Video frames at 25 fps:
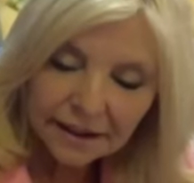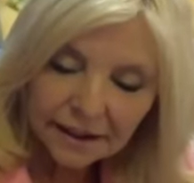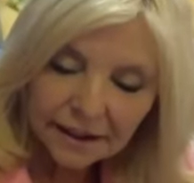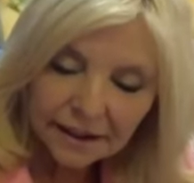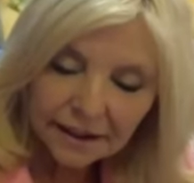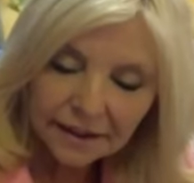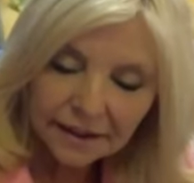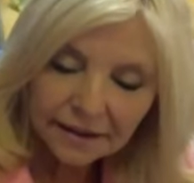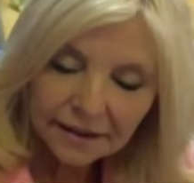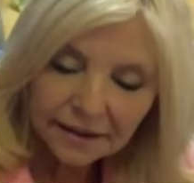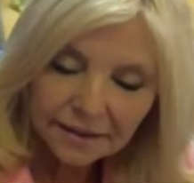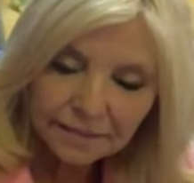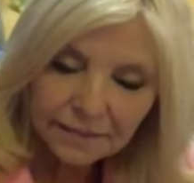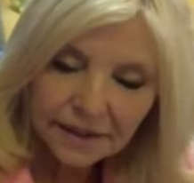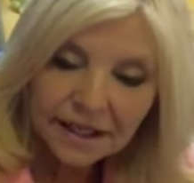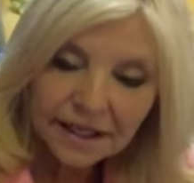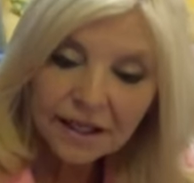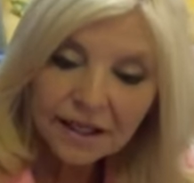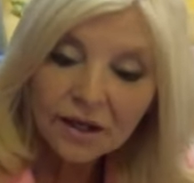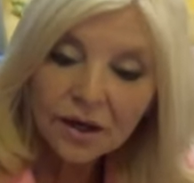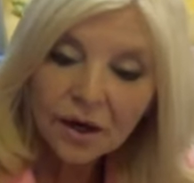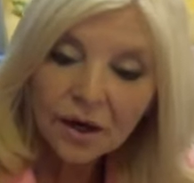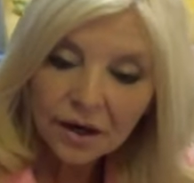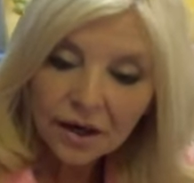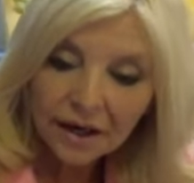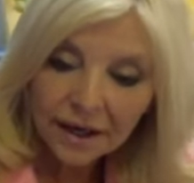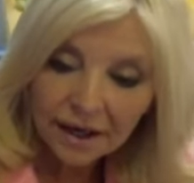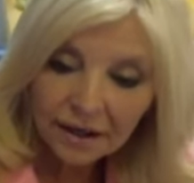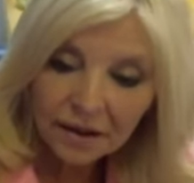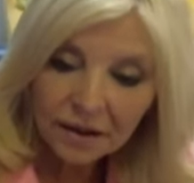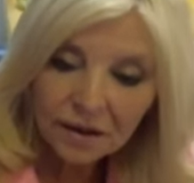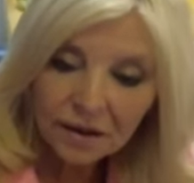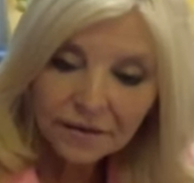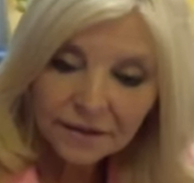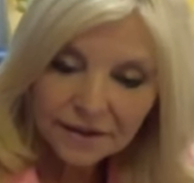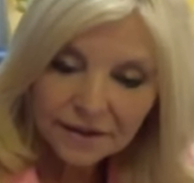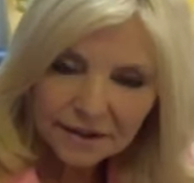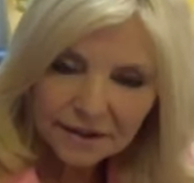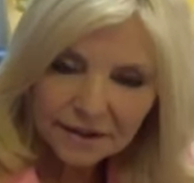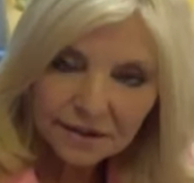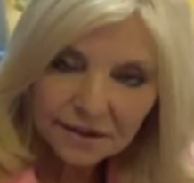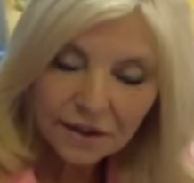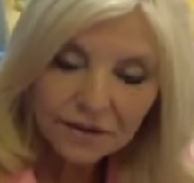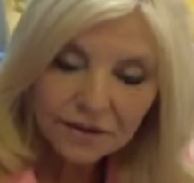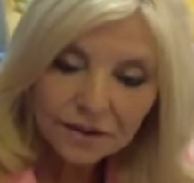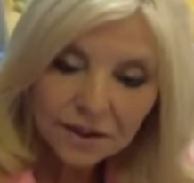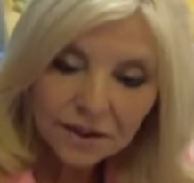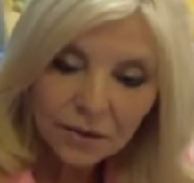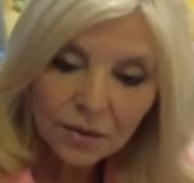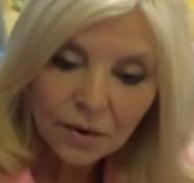ER Health is
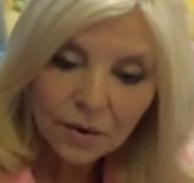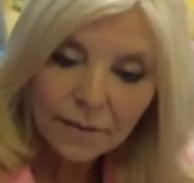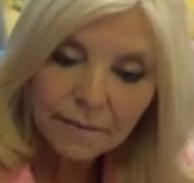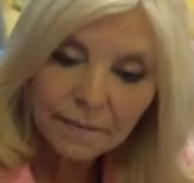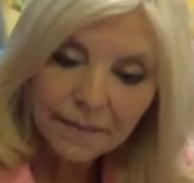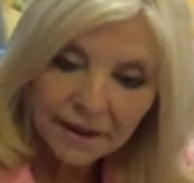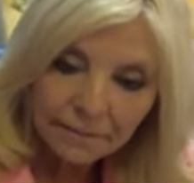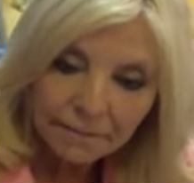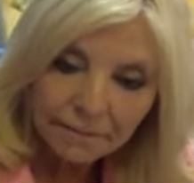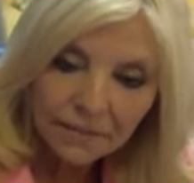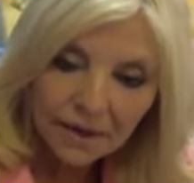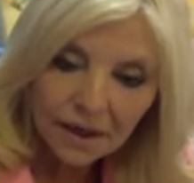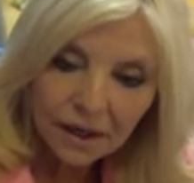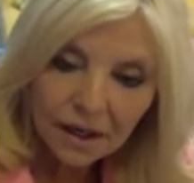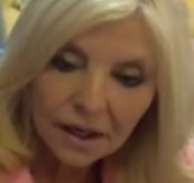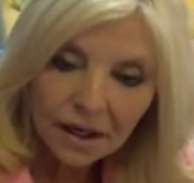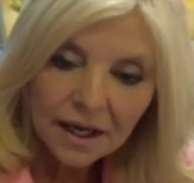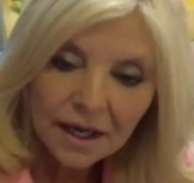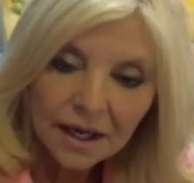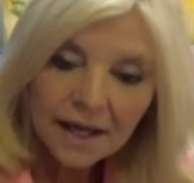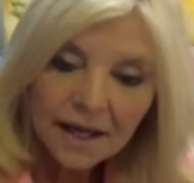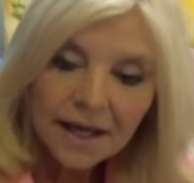also a member,